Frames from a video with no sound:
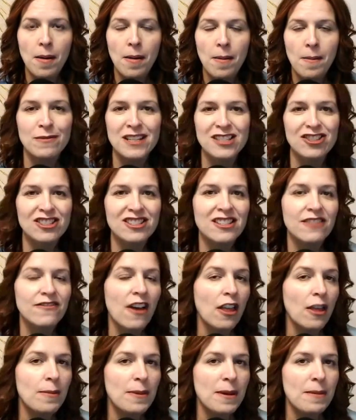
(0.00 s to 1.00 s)
me just
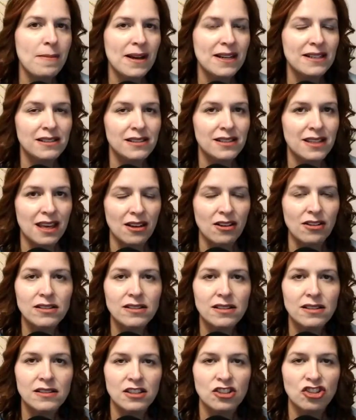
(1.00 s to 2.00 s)
developing my
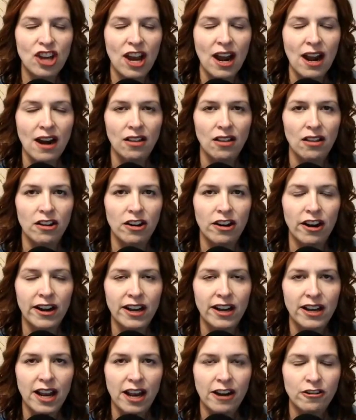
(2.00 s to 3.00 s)
skills as a channeler
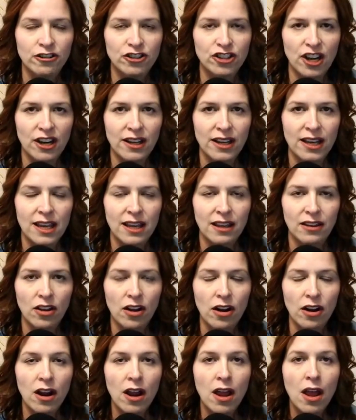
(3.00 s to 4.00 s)
and an energetic
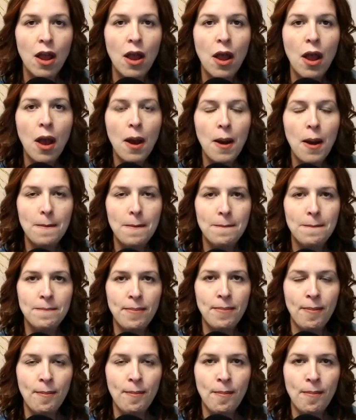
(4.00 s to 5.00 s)
healer.
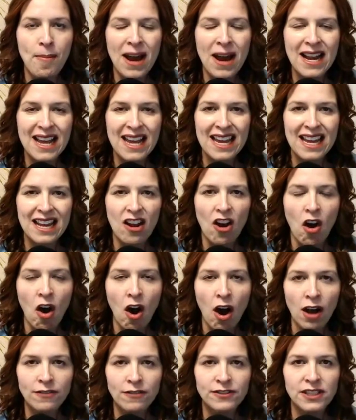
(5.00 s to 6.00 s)
But it
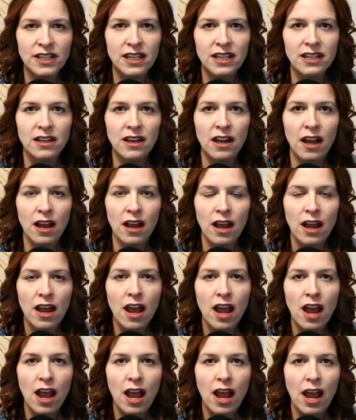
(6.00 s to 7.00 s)
often
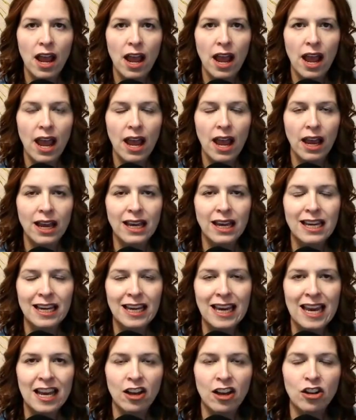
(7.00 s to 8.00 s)

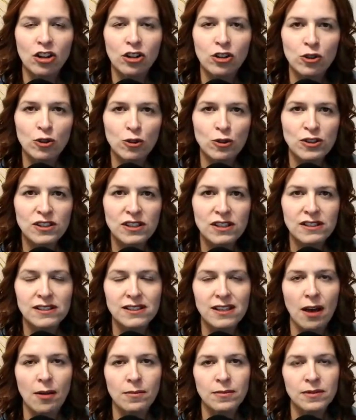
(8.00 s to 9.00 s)
includes
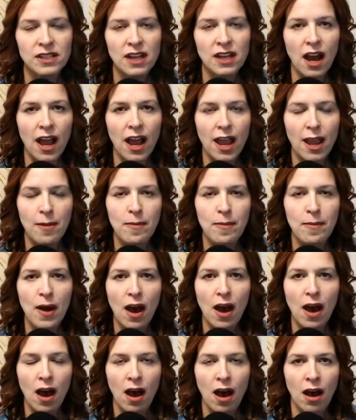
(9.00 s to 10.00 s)
some type
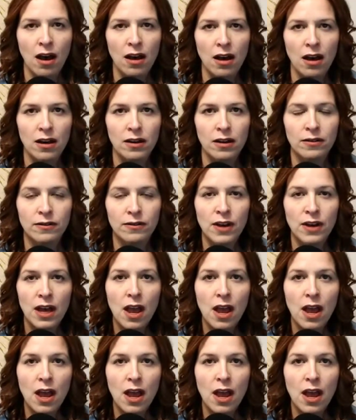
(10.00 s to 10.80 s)
of